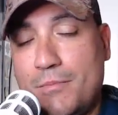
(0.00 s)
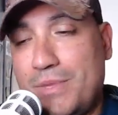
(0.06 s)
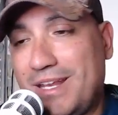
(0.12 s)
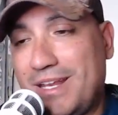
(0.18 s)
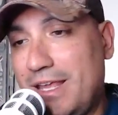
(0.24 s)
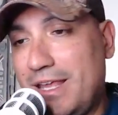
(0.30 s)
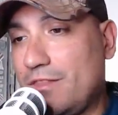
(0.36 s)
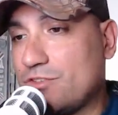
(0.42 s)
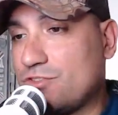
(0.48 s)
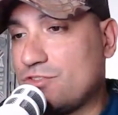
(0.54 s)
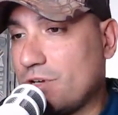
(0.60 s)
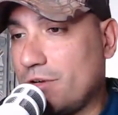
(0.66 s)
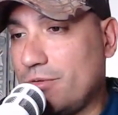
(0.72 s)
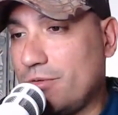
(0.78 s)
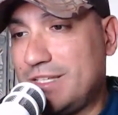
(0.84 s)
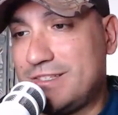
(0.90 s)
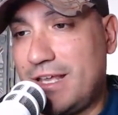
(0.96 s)
But again, the
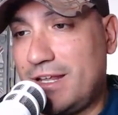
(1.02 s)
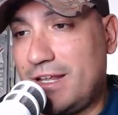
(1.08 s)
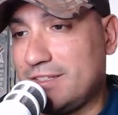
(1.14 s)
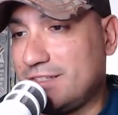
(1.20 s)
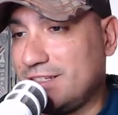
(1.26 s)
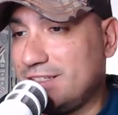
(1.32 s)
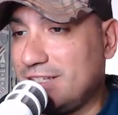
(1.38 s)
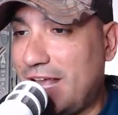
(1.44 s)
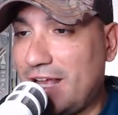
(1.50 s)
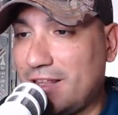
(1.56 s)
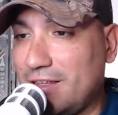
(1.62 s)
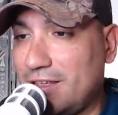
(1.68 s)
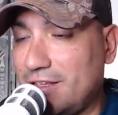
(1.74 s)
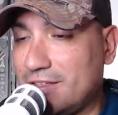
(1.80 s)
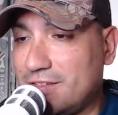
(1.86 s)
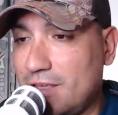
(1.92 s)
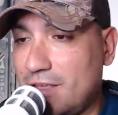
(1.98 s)
trigger reset is
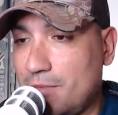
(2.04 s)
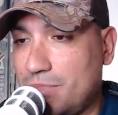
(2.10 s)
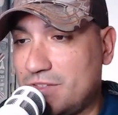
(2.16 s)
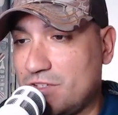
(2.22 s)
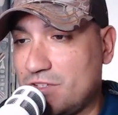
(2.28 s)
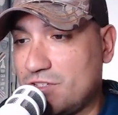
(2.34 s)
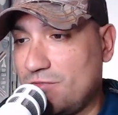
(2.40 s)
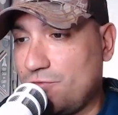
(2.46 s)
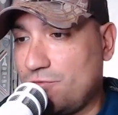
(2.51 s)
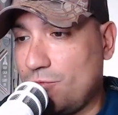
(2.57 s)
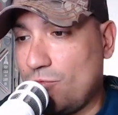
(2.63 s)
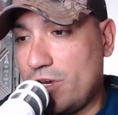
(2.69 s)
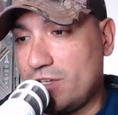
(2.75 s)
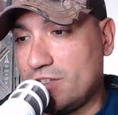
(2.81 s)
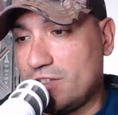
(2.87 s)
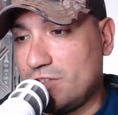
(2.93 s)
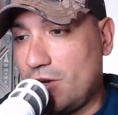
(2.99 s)
exactly in the same position from
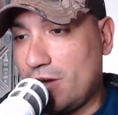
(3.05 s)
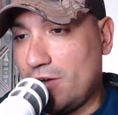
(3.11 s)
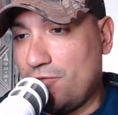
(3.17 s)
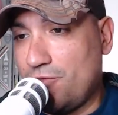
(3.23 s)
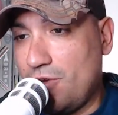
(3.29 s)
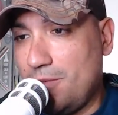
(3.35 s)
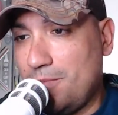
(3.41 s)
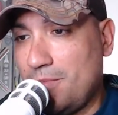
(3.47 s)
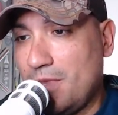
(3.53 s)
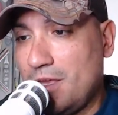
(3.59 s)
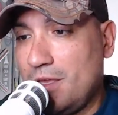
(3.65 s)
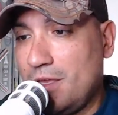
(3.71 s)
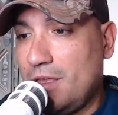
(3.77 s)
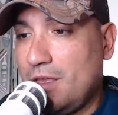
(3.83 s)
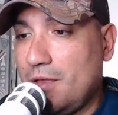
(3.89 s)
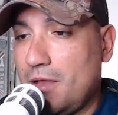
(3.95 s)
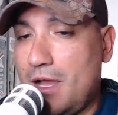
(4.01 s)
where you started from.
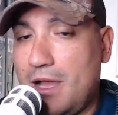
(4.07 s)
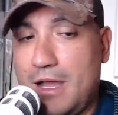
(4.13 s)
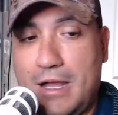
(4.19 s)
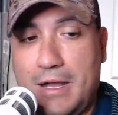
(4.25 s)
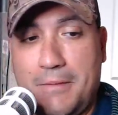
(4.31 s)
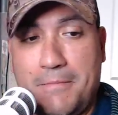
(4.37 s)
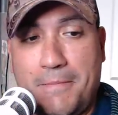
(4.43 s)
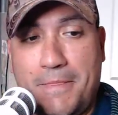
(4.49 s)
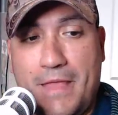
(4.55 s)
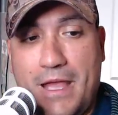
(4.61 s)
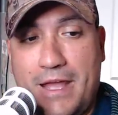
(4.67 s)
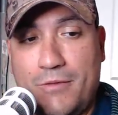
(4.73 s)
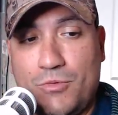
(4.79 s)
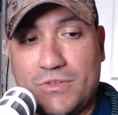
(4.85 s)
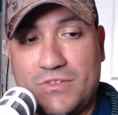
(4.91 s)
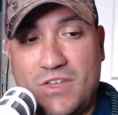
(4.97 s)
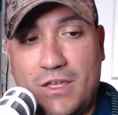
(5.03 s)

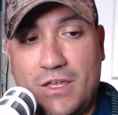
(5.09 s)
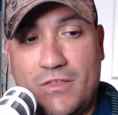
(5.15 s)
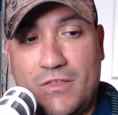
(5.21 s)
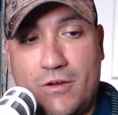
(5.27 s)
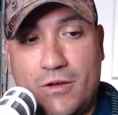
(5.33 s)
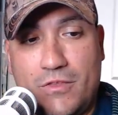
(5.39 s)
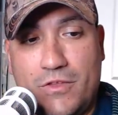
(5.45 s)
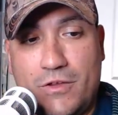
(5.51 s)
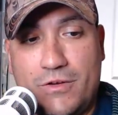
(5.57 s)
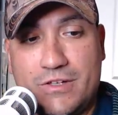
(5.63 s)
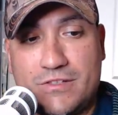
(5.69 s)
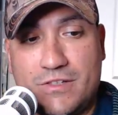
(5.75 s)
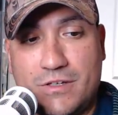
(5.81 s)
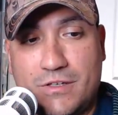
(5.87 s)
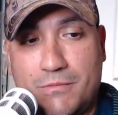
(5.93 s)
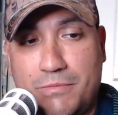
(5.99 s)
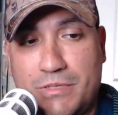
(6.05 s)
I will tell you, there
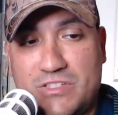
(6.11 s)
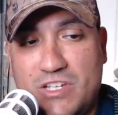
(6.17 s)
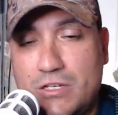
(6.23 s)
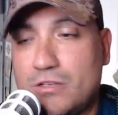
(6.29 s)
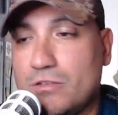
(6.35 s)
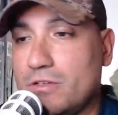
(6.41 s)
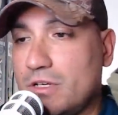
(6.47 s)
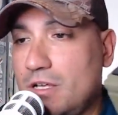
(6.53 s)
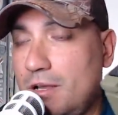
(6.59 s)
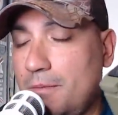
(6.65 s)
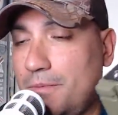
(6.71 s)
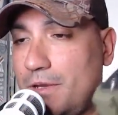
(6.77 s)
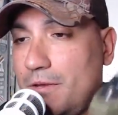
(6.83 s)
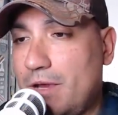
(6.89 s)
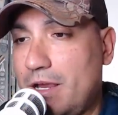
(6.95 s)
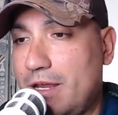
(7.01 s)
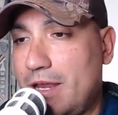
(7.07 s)
is a particular
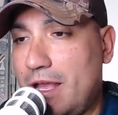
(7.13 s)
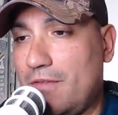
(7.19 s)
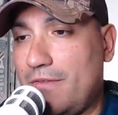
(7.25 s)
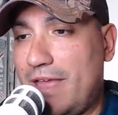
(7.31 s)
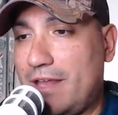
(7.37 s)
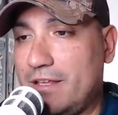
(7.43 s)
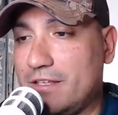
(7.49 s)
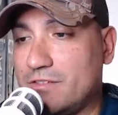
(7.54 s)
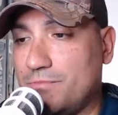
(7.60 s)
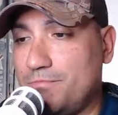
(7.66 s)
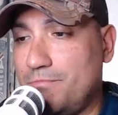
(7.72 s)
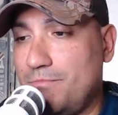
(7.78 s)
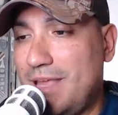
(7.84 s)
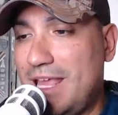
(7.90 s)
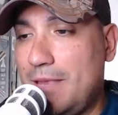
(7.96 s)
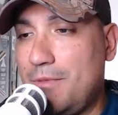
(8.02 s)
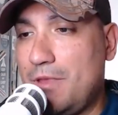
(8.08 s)
company right now that is
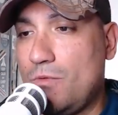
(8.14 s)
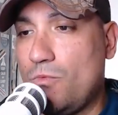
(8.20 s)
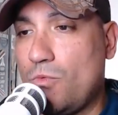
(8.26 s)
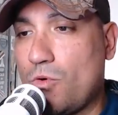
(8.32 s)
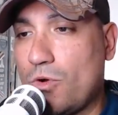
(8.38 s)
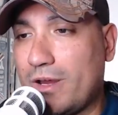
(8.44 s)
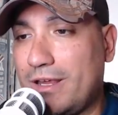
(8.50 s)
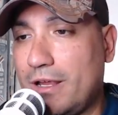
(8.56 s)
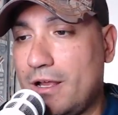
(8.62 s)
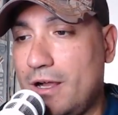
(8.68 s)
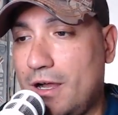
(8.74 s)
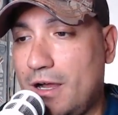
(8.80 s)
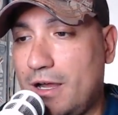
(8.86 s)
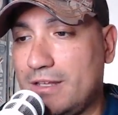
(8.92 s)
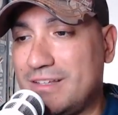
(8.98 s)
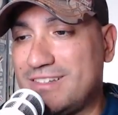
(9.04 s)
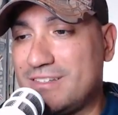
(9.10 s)
maybe working
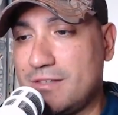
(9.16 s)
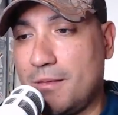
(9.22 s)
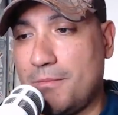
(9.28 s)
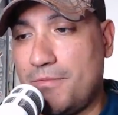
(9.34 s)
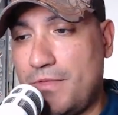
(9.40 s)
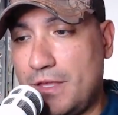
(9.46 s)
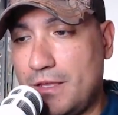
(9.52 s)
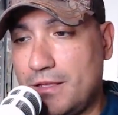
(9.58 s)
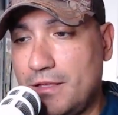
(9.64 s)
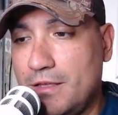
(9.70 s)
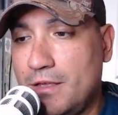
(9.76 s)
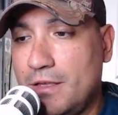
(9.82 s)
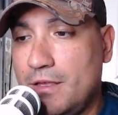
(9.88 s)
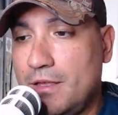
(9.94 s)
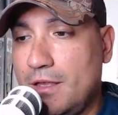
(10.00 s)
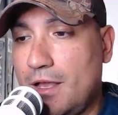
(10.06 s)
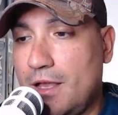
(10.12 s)
on something.
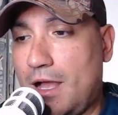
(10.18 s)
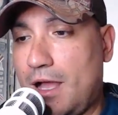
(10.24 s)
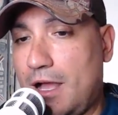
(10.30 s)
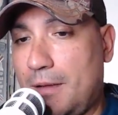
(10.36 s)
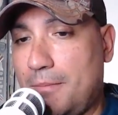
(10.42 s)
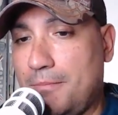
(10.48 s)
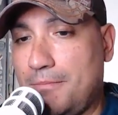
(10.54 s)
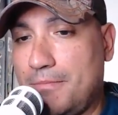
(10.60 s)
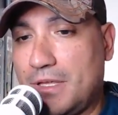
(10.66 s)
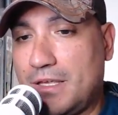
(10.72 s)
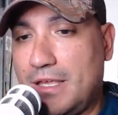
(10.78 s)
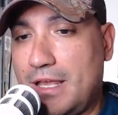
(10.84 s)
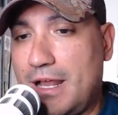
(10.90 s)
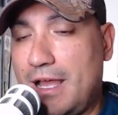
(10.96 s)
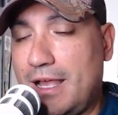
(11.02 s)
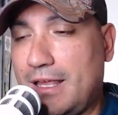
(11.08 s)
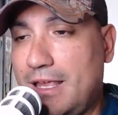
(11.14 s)

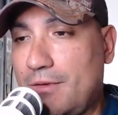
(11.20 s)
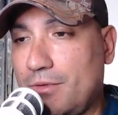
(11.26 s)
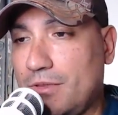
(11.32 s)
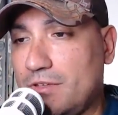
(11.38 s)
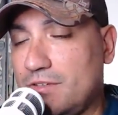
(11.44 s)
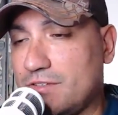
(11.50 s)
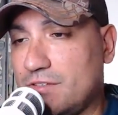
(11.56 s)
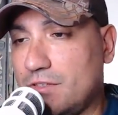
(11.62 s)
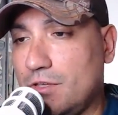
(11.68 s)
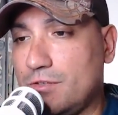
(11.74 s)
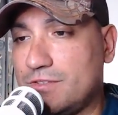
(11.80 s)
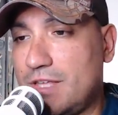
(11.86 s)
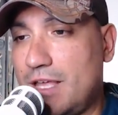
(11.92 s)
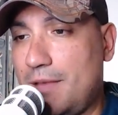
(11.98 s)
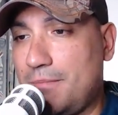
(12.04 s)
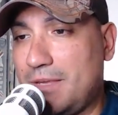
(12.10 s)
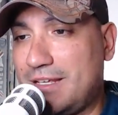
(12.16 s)
Again, I can't really disclose
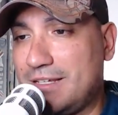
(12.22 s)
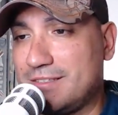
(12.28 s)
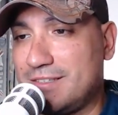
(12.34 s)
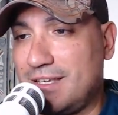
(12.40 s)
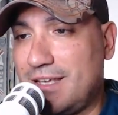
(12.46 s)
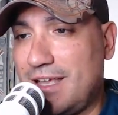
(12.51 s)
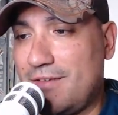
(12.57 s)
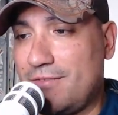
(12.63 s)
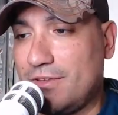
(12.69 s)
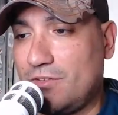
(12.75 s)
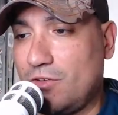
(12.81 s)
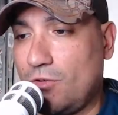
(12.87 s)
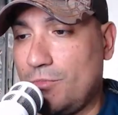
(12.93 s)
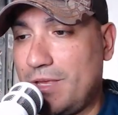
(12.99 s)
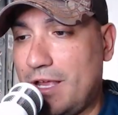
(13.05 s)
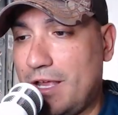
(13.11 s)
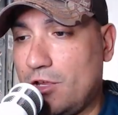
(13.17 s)
that because they haven't
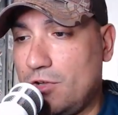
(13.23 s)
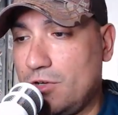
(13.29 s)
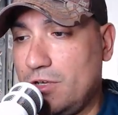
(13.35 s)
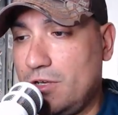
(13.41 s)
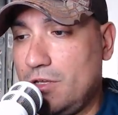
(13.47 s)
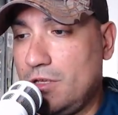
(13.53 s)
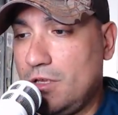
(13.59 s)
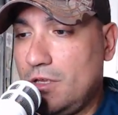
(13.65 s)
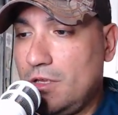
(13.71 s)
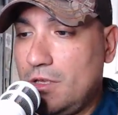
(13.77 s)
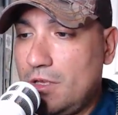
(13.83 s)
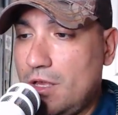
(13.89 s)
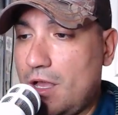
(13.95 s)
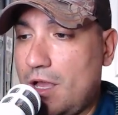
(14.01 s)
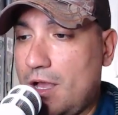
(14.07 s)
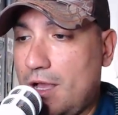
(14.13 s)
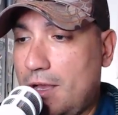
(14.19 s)
told me I could.
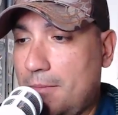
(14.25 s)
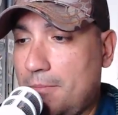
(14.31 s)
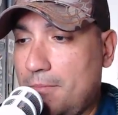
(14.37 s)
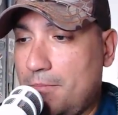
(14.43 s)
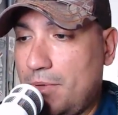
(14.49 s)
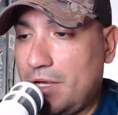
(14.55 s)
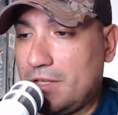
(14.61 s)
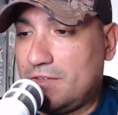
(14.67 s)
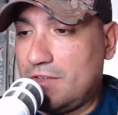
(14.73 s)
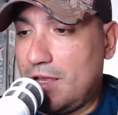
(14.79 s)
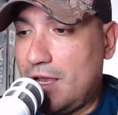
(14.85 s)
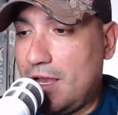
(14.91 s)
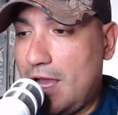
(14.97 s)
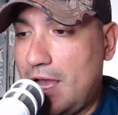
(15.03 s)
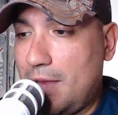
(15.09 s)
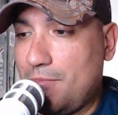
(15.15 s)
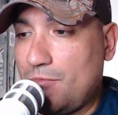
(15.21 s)
But
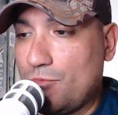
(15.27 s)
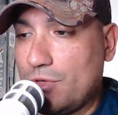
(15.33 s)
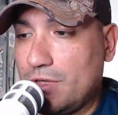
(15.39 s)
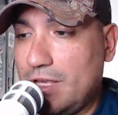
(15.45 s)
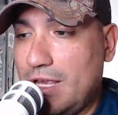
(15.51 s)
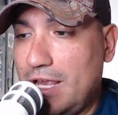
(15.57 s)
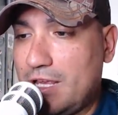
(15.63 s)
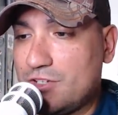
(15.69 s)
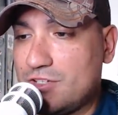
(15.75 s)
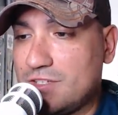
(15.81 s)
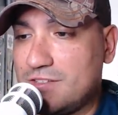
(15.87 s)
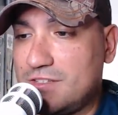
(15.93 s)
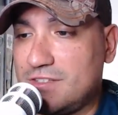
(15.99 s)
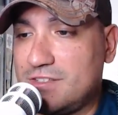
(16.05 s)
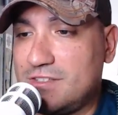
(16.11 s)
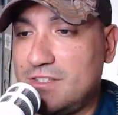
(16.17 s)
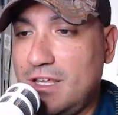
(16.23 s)
I'm really anxious
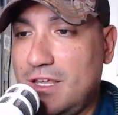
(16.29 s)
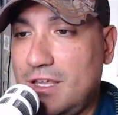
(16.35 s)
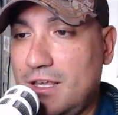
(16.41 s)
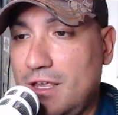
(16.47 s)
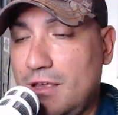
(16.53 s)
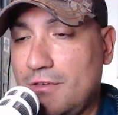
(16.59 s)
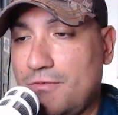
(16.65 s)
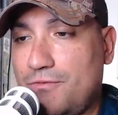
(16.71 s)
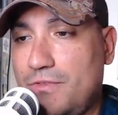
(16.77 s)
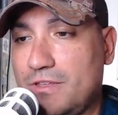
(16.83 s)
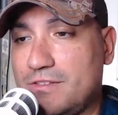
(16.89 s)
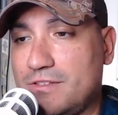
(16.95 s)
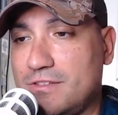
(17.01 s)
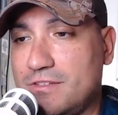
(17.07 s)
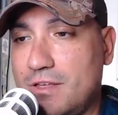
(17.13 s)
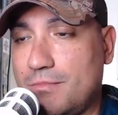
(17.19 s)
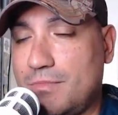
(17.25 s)
to see if
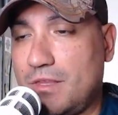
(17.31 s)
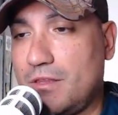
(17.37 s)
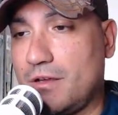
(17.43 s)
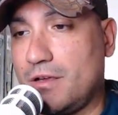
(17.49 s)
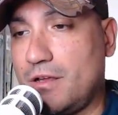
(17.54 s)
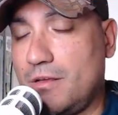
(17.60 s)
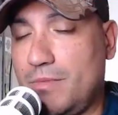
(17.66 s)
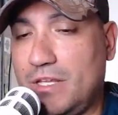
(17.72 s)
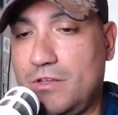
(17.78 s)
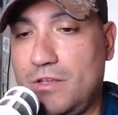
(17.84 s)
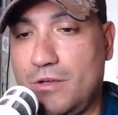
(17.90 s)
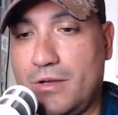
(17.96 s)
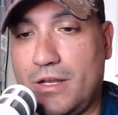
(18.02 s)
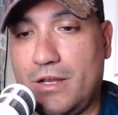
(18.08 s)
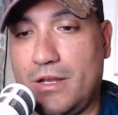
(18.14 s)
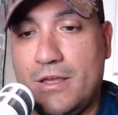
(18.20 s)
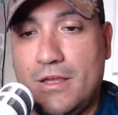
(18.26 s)
this is something they're going to be
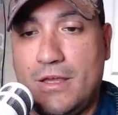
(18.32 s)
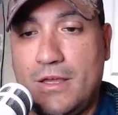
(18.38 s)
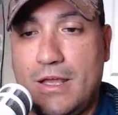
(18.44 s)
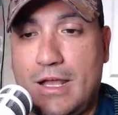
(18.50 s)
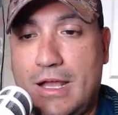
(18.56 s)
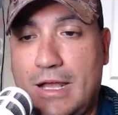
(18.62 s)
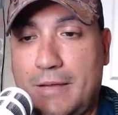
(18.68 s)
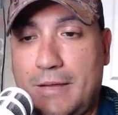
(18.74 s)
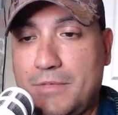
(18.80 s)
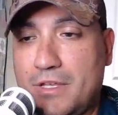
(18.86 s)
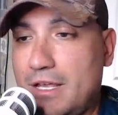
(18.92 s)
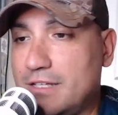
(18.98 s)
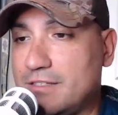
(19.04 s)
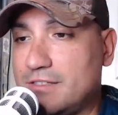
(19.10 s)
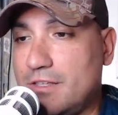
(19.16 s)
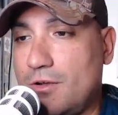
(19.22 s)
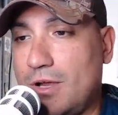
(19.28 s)
doing. You
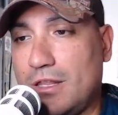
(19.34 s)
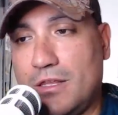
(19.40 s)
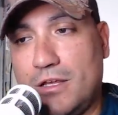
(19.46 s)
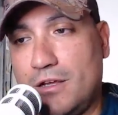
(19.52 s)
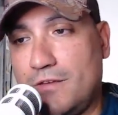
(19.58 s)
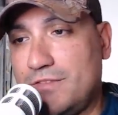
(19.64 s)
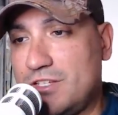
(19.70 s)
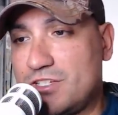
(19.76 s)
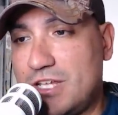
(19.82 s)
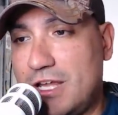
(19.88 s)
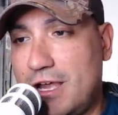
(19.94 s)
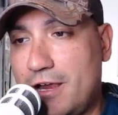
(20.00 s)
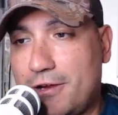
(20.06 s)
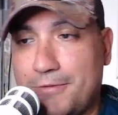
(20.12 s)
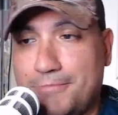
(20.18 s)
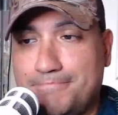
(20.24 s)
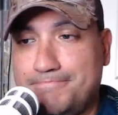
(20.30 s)
guys know I love the
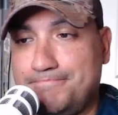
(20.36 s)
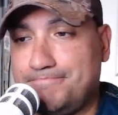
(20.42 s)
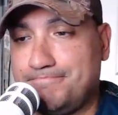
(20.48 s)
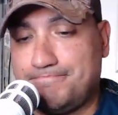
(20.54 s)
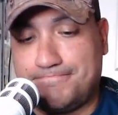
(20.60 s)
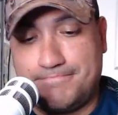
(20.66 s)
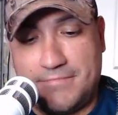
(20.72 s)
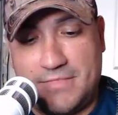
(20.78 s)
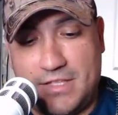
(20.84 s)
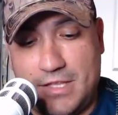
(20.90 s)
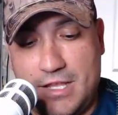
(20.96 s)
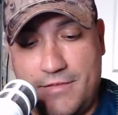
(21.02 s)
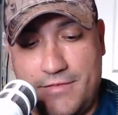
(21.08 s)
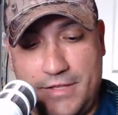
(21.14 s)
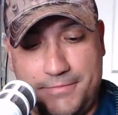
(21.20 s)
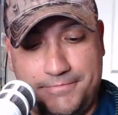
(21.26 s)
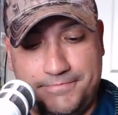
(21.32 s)
Steyr.
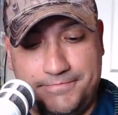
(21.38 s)
Love it.